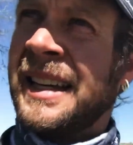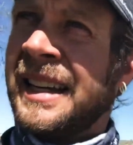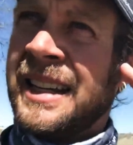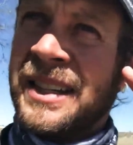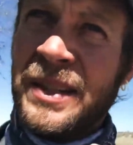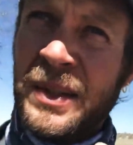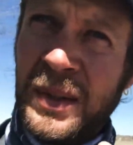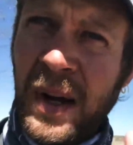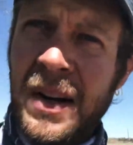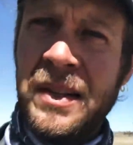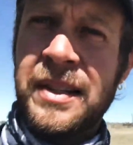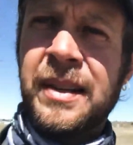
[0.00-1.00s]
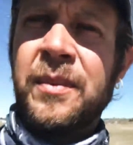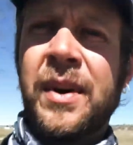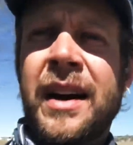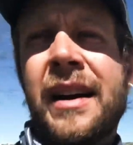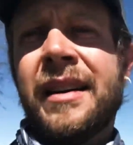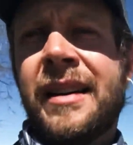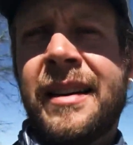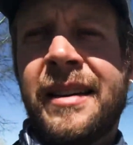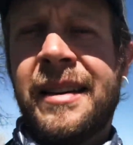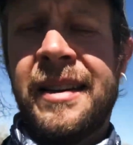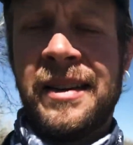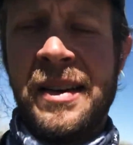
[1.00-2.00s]
start somewhere.
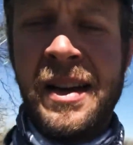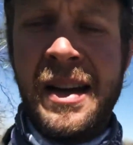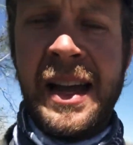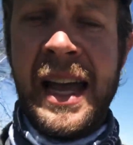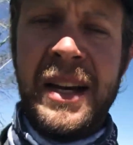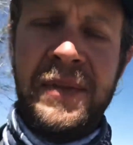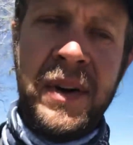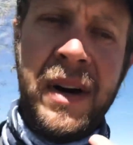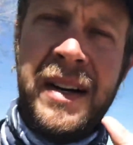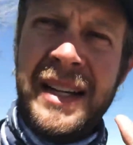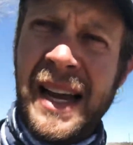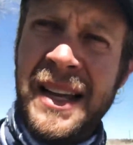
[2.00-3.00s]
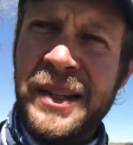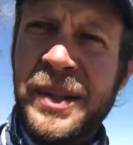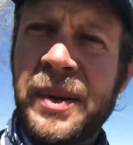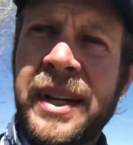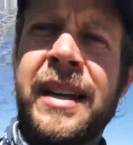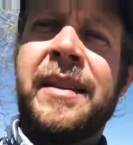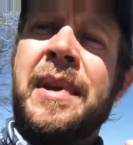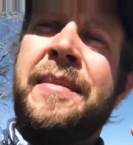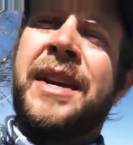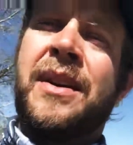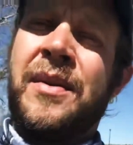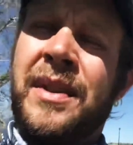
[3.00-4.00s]
And if you're already kind of doing it, maybe
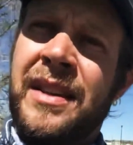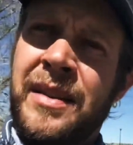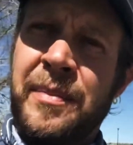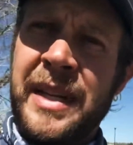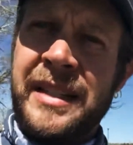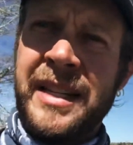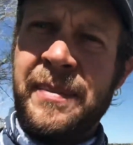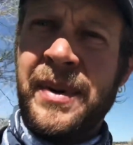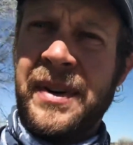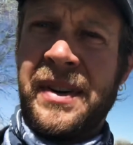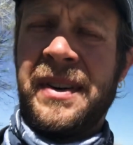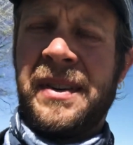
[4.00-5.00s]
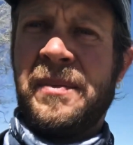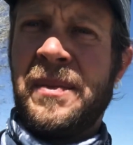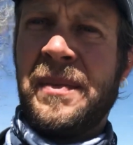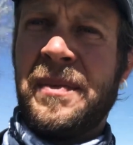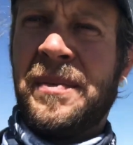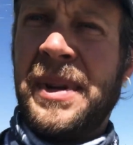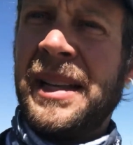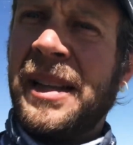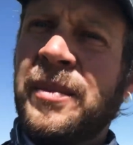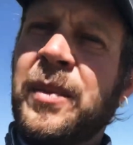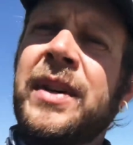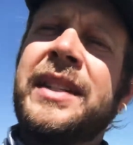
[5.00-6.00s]
go a little bit deeper, be a little
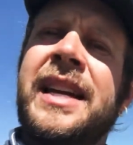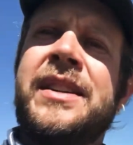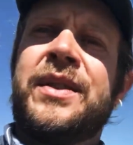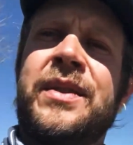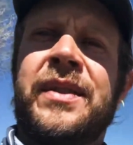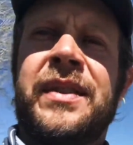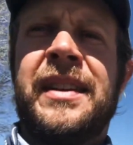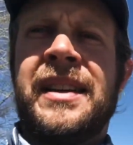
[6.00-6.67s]
more intentional.